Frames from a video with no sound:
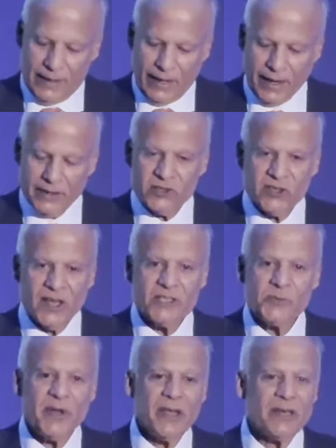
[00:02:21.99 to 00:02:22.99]
And she
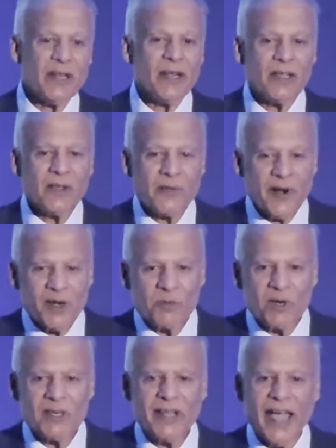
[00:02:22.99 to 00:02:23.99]
has been an
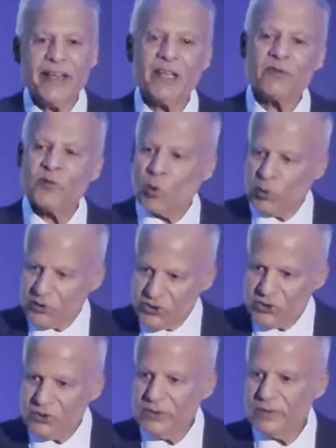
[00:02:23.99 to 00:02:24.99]
incredible guiding
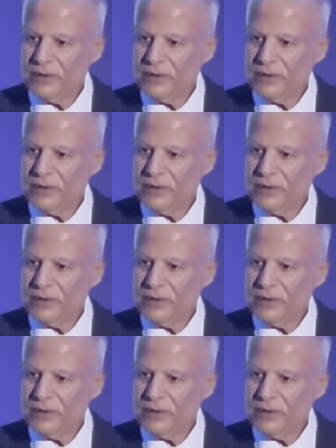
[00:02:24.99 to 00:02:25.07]
force